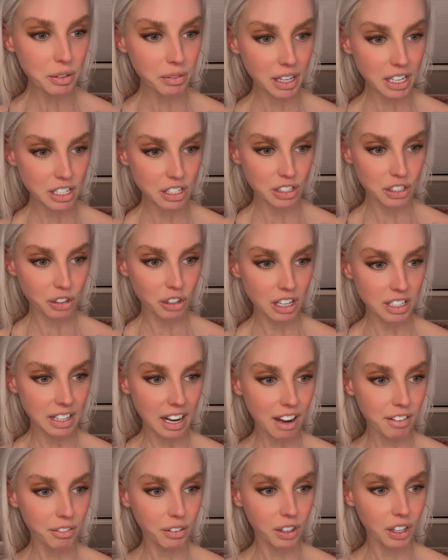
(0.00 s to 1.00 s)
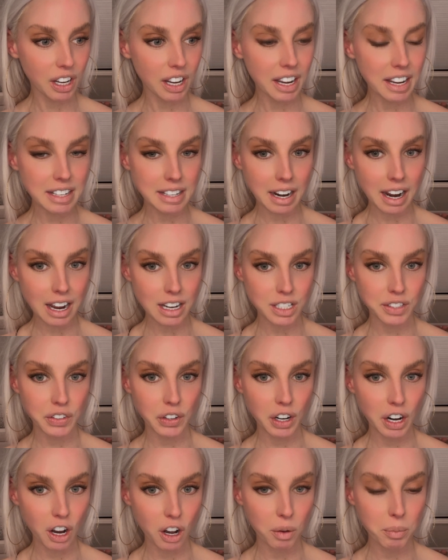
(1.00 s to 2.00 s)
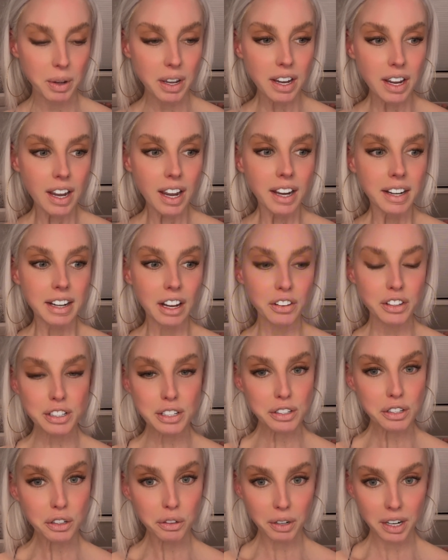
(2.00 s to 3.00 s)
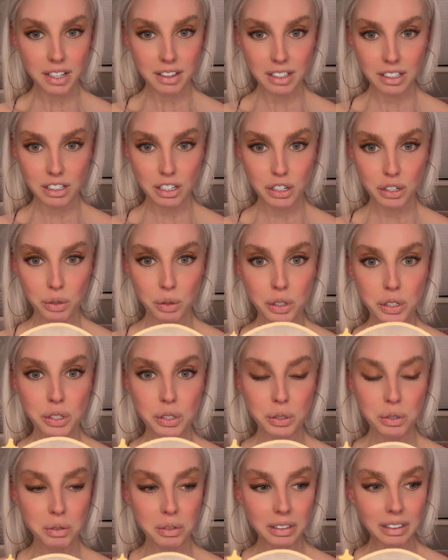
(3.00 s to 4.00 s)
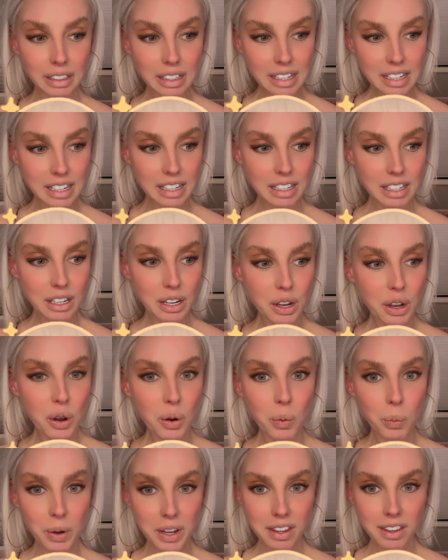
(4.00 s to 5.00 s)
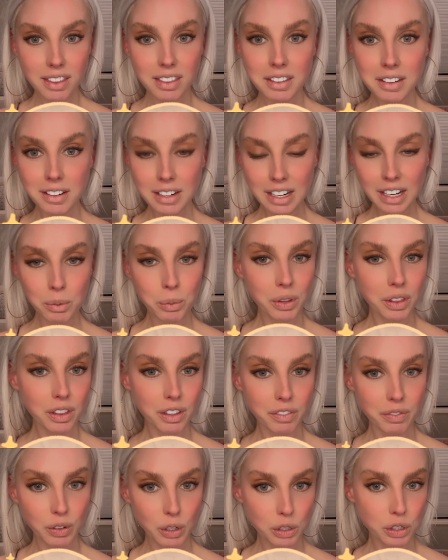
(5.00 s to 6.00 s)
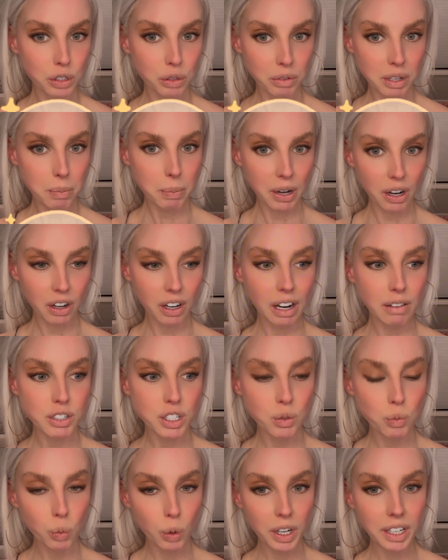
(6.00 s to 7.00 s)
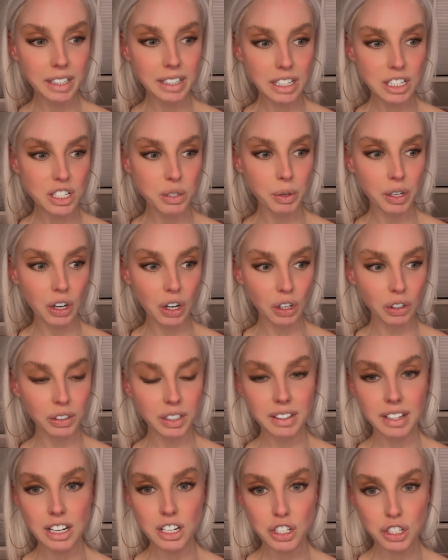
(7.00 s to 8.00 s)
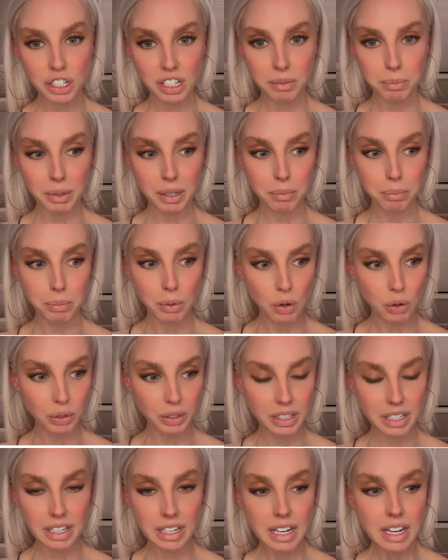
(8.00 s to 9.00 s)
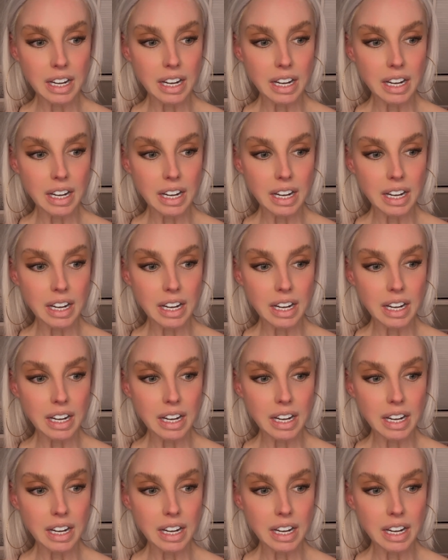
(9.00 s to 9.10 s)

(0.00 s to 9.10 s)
rages across Africa and to ask for your help. Now, this is a great thing to do, to lead with the need within the first 3 paragraphs. You want to get to it early. That should have been bolded